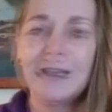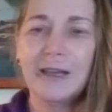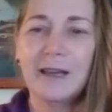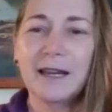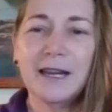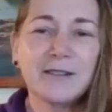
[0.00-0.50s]

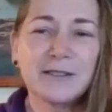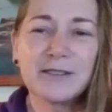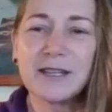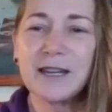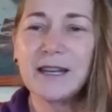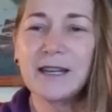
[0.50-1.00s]
I'd have to
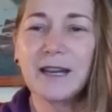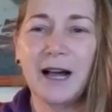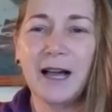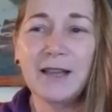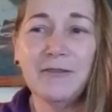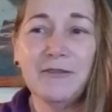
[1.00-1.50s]
say
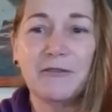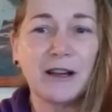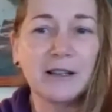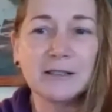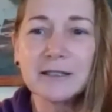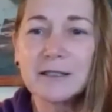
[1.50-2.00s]
I
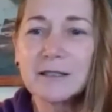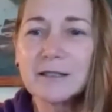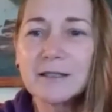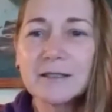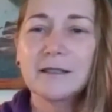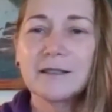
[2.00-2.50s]
felt
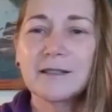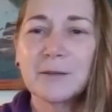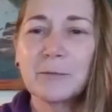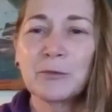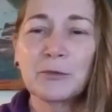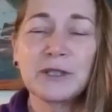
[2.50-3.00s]

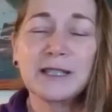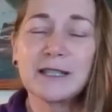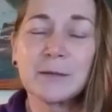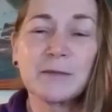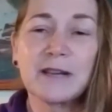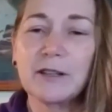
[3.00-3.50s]
some
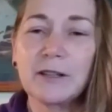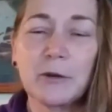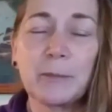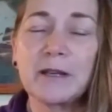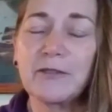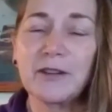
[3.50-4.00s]
level of
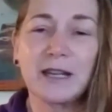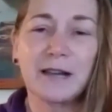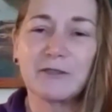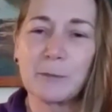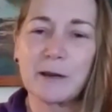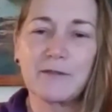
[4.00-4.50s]
epiphany
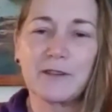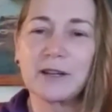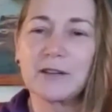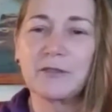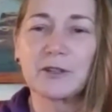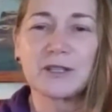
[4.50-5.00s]
after my
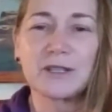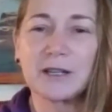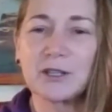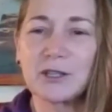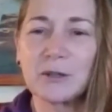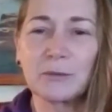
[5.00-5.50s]
very first
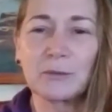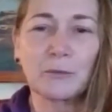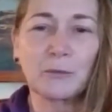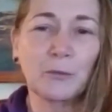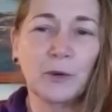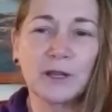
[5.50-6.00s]

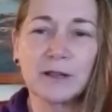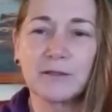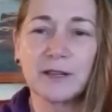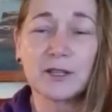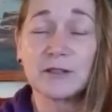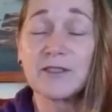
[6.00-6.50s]
session with
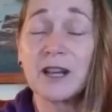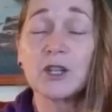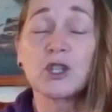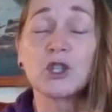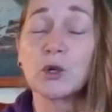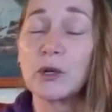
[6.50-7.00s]
LaVacia, if
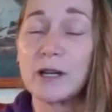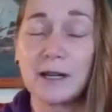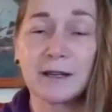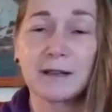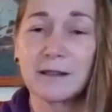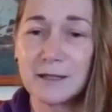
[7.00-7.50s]
not
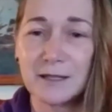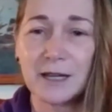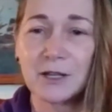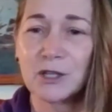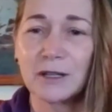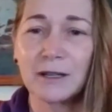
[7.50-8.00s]
during the
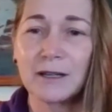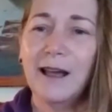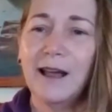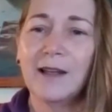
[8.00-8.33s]
session.